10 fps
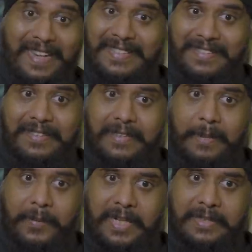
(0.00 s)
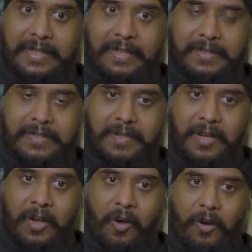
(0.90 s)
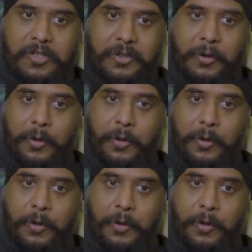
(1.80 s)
lesser then, but I think he has also